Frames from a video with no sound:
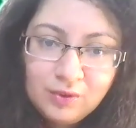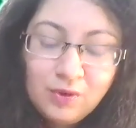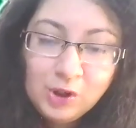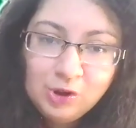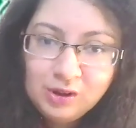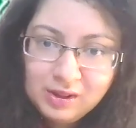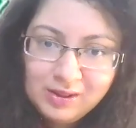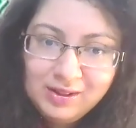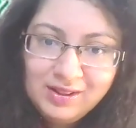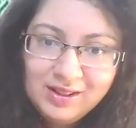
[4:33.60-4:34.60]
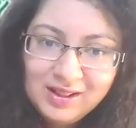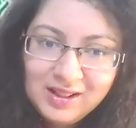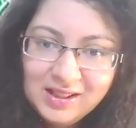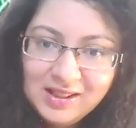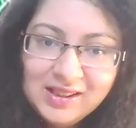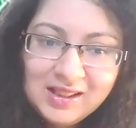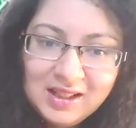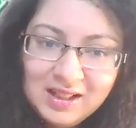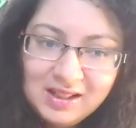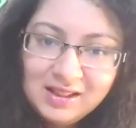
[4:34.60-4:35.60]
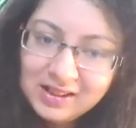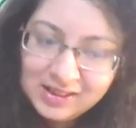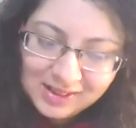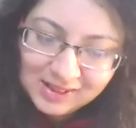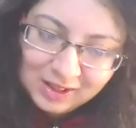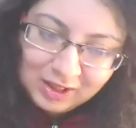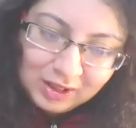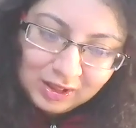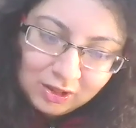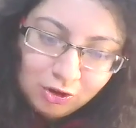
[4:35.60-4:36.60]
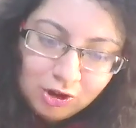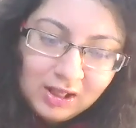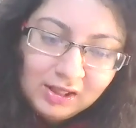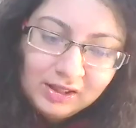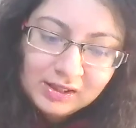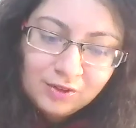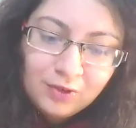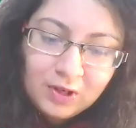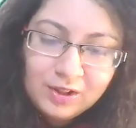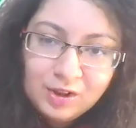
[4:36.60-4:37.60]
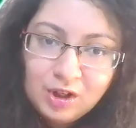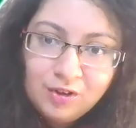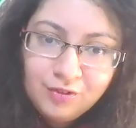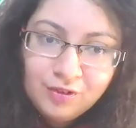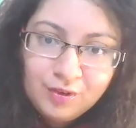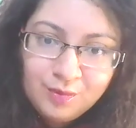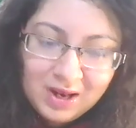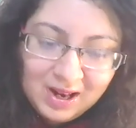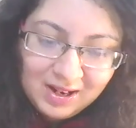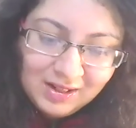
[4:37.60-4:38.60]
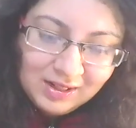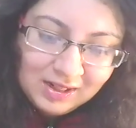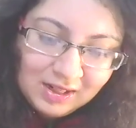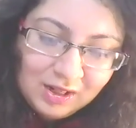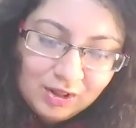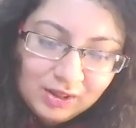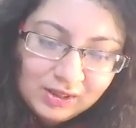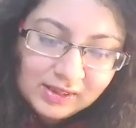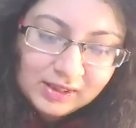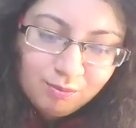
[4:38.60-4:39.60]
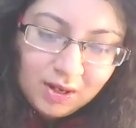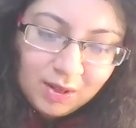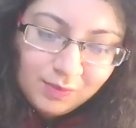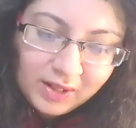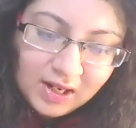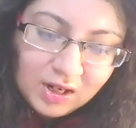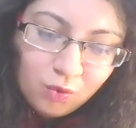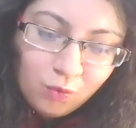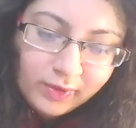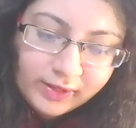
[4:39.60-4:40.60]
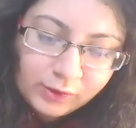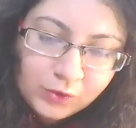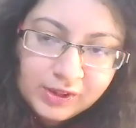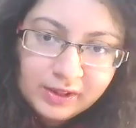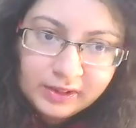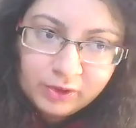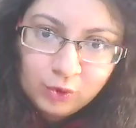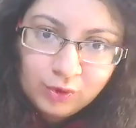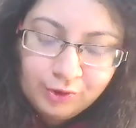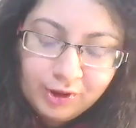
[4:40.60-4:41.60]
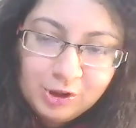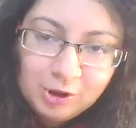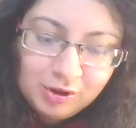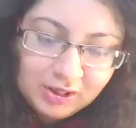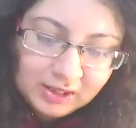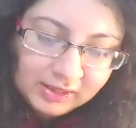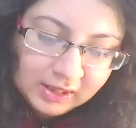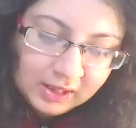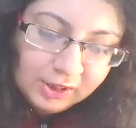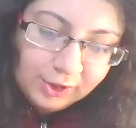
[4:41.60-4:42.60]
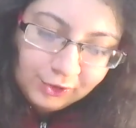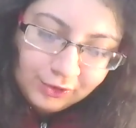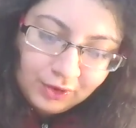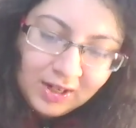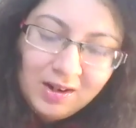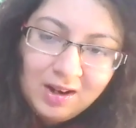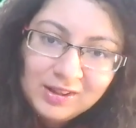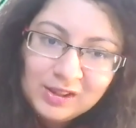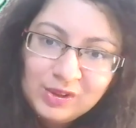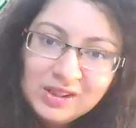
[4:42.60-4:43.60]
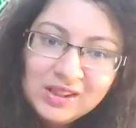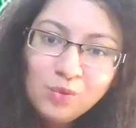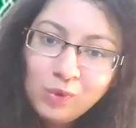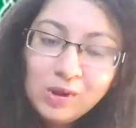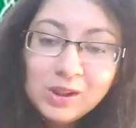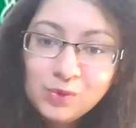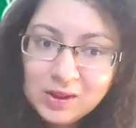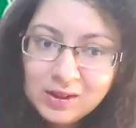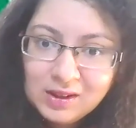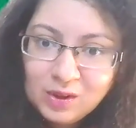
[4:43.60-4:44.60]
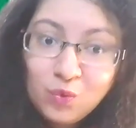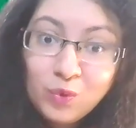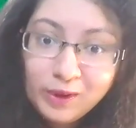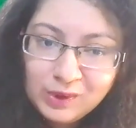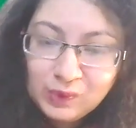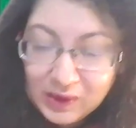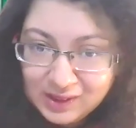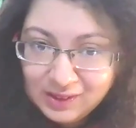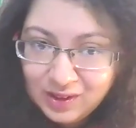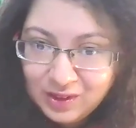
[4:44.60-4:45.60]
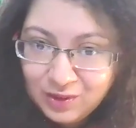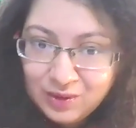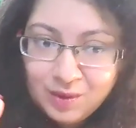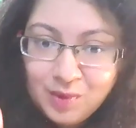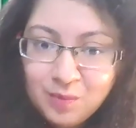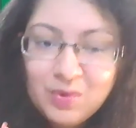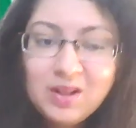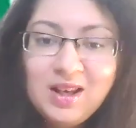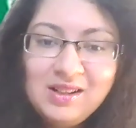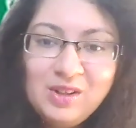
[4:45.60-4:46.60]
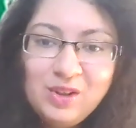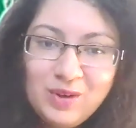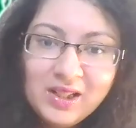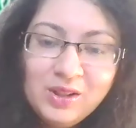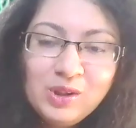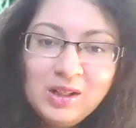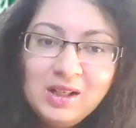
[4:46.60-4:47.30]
question is this: the child is the father of man, is said by Blake, Wordsworth, Coleridge, or Keats. So the right answer is Wordsworth. Wordsworth. Remember that, right?